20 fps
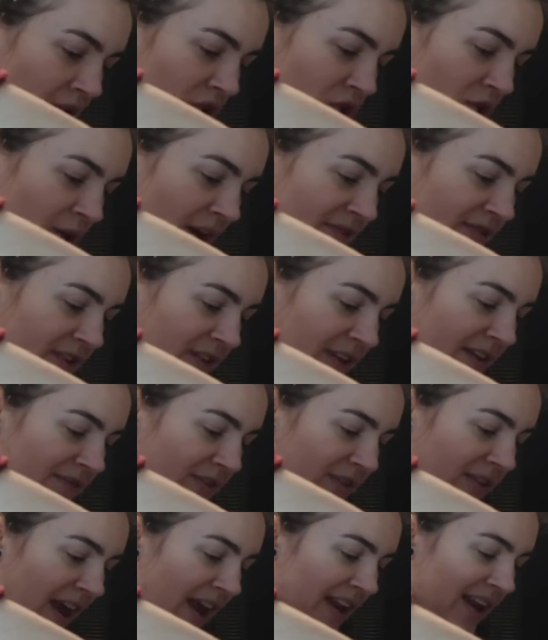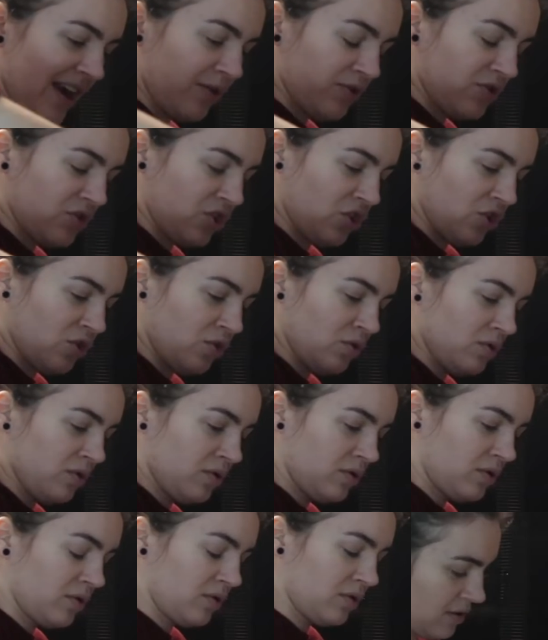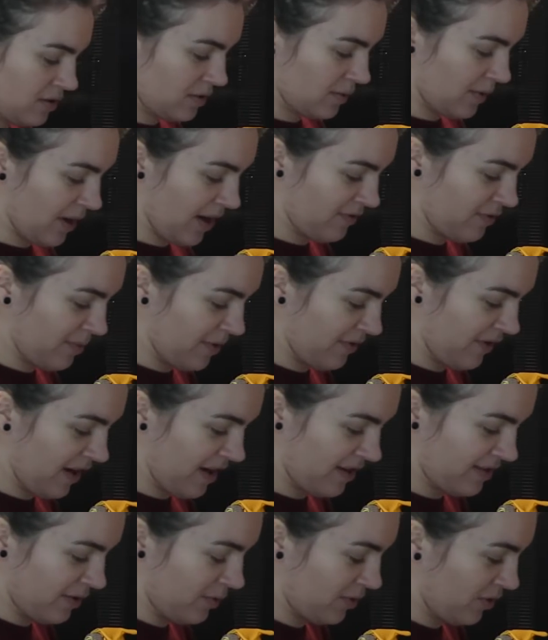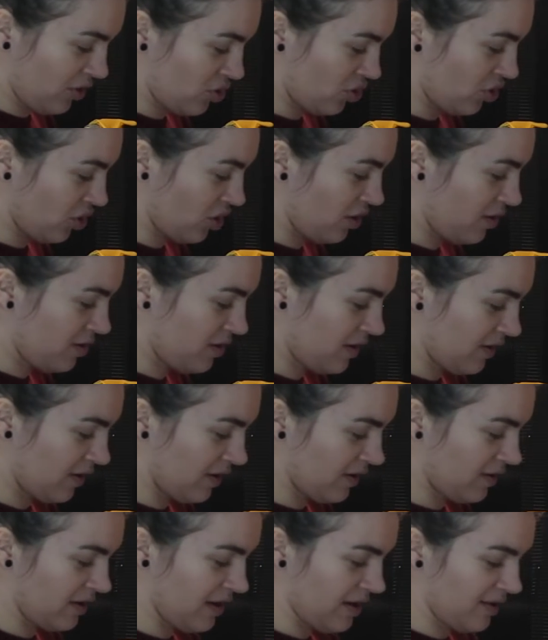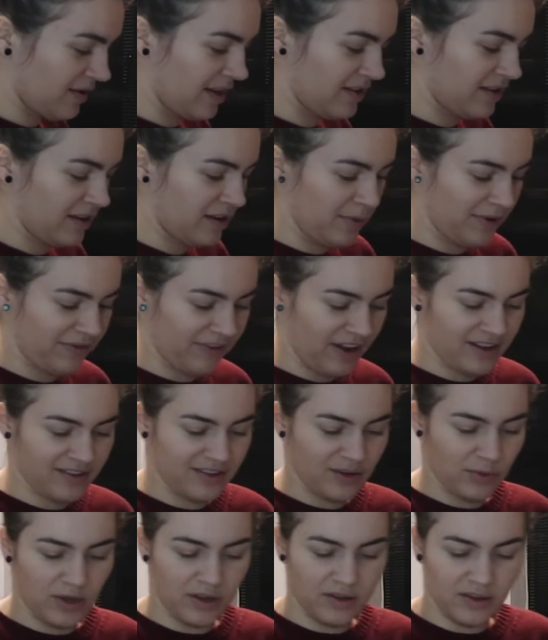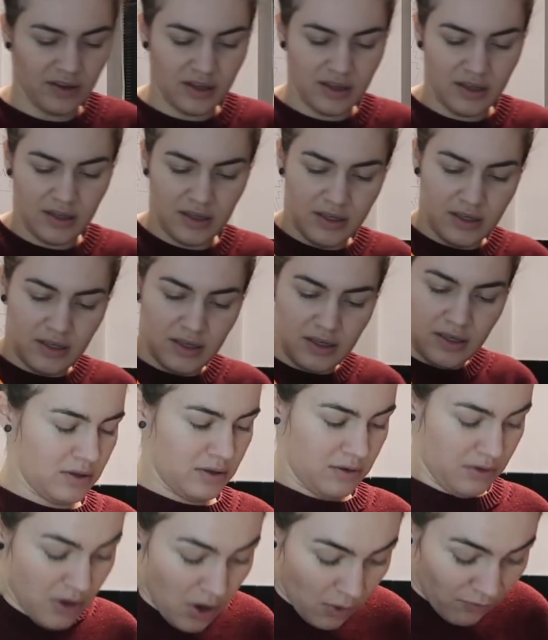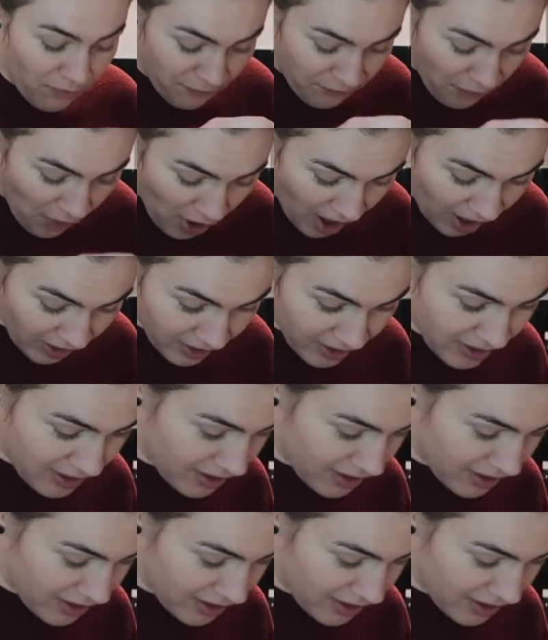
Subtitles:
Do you have to level that out too? Do I have to be fancy with the sugar? This isn't as easy to be fancy with. Fuck!